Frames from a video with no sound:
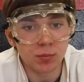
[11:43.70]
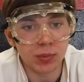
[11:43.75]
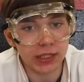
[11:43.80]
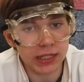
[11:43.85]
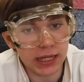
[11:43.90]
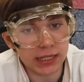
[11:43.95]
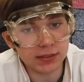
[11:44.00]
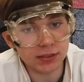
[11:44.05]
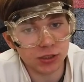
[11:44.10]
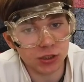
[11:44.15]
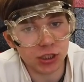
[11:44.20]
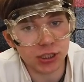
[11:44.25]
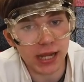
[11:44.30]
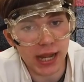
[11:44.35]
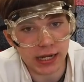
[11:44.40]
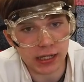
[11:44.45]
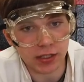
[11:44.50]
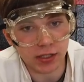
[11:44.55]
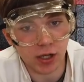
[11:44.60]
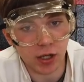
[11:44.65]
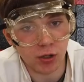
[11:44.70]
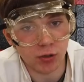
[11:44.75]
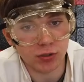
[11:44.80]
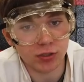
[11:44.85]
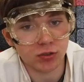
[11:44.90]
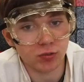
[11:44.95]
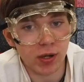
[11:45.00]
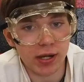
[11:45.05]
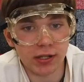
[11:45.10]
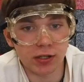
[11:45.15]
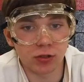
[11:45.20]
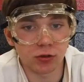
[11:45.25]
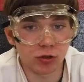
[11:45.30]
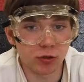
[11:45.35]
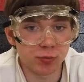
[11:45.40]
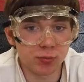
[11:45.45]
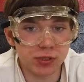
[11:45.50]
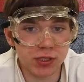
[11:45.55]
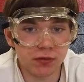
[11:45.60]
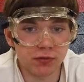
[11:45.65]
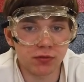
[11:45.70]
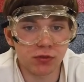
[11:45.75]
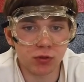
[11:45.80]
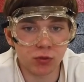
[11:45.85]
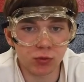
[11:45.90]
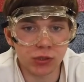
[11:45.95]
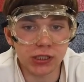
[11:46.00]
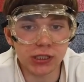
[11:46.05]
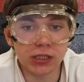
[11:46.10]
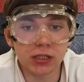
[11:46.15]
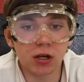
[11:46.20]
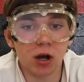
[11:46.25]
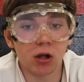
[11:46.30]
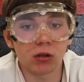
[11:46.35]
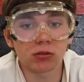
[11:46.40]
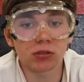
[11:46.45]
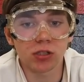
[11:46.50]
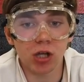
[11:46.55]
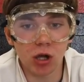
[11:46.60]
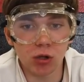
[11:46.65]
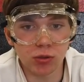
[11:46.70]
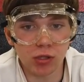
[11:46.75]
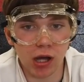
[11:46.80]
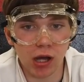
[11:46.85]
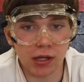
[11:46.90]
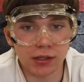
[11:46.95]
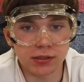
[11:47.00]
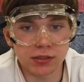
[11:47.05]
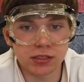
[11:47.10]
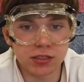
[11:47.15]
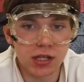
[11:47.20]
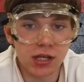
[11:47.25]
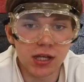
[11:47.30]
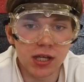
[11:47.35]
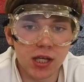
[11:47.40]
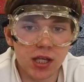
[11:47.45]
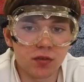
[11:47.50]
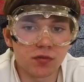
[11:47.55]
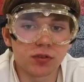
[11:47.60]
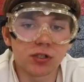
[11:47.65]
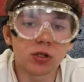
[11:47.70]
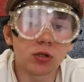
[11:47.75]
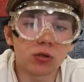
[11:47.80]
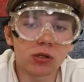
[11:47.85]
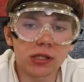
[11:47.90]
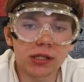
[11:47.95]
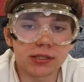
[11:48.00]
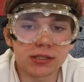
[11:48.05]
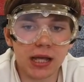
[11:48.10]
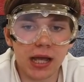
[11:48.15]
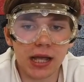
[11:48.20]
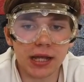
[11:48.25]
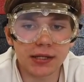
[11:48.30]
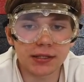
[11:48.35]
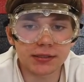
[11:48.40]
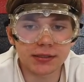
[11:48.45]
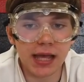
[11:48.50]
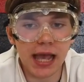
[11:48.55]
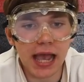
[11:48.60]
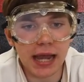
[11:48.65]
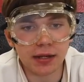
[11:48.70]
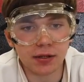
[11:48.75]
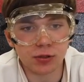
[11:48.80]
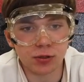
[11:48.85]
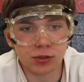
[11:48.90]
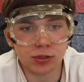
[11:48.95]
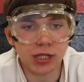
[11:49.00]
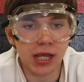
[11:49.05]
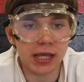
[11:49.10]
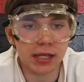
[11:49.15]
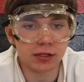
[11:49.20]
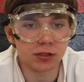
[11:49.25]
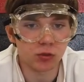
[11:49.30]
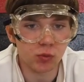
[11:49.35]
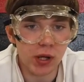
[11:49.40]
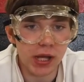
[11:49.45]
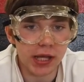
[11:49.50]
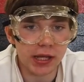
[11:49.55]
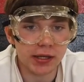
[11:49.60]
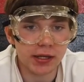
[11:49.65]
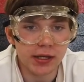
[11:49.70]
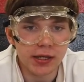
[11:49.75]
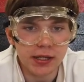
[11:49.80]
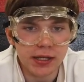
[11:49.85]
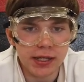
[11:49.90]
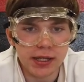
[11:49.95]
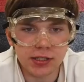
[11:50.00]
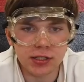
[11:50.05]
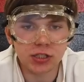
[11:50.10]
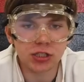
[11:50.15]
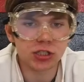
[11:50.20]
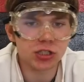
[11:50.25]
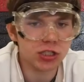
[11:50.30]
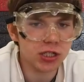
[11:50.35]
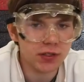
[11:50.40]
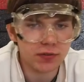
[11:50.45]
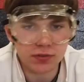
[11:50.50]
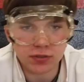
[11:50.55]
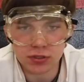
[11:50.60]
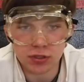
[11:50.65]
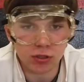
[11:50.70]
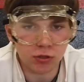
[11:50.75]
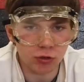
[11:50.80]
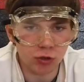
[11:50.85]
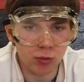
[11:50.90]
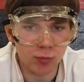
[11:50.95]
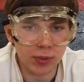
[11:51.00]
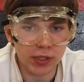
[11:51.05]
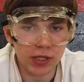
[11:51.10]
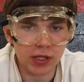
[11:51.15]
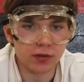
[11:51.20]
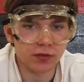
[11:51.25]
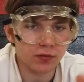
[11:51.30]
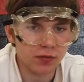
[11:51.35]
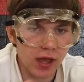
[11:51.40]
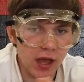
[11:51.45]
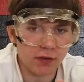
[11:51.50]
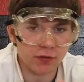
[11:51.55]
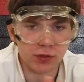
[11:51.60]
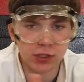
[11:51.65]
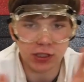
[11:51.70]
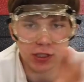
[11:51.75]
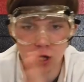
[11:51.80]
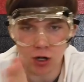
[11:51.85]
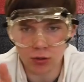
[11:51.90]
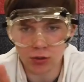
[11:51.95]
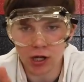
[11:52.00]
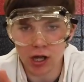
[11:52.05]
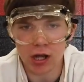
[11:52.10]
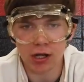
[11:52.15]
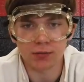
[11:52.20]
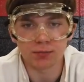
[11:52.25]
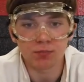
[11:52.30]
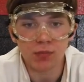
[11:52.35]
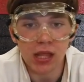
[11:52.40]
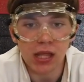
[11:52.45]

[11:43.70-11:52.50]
Because genetic code is read in groups of three called codons, if a nucleotide is added or taken away, it shifts the grouping of every codon.